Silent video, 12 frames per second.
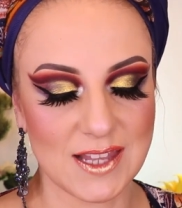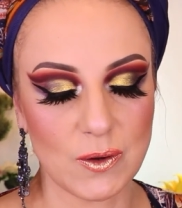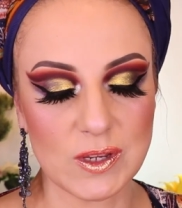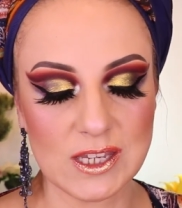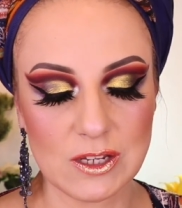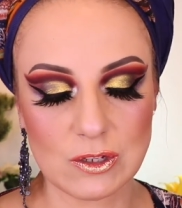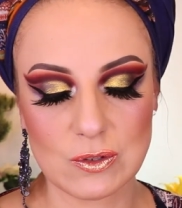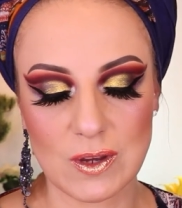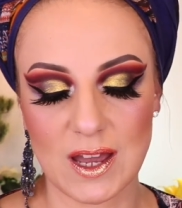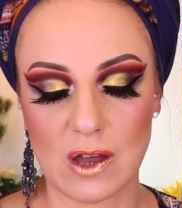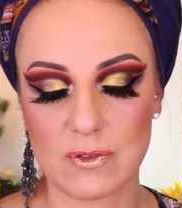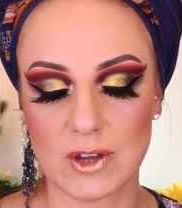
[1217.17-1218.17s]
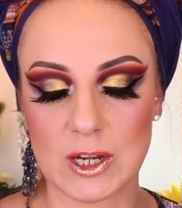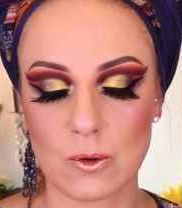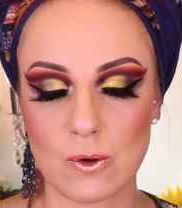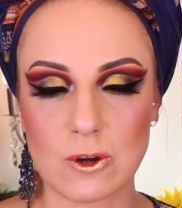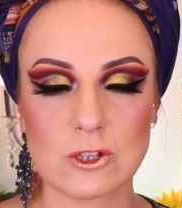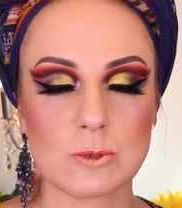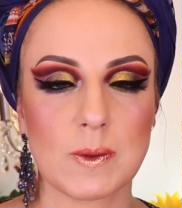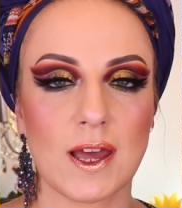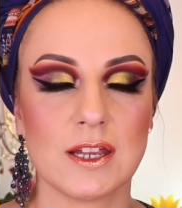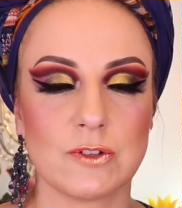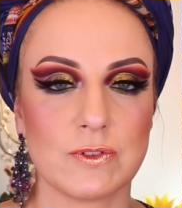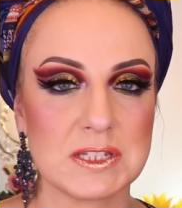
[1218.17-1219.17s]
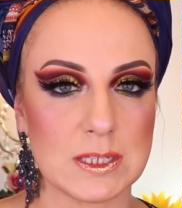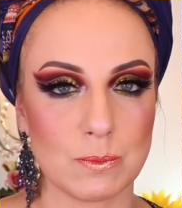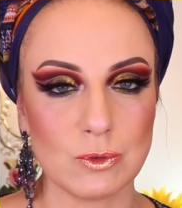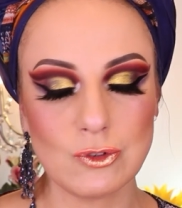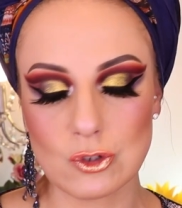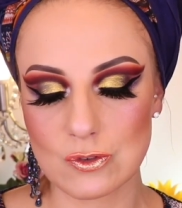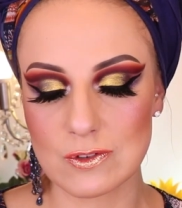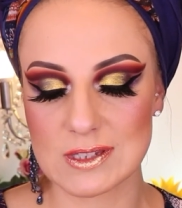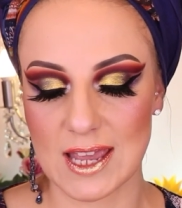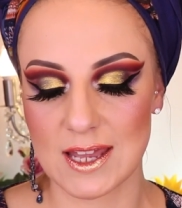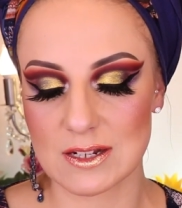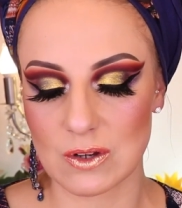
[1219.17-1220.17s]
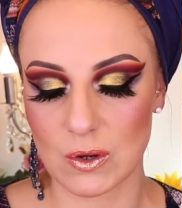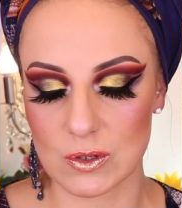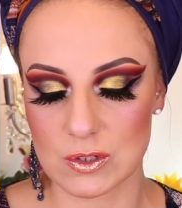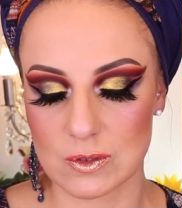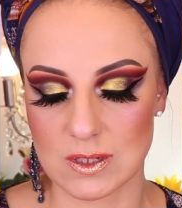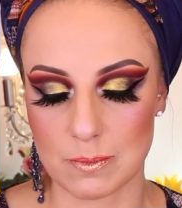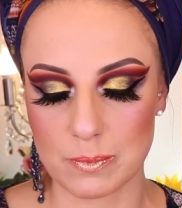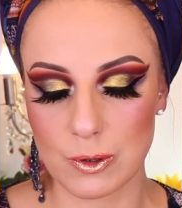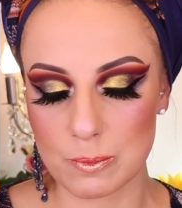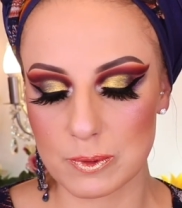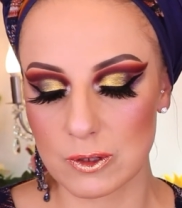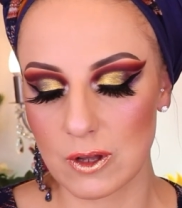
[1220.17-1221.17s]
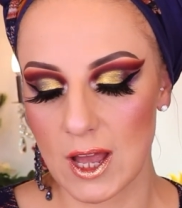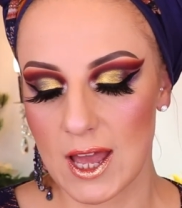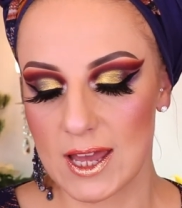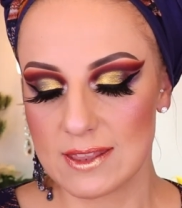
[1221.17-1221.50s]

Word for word: Now here you have an orange palette with some neutrals and also some purple.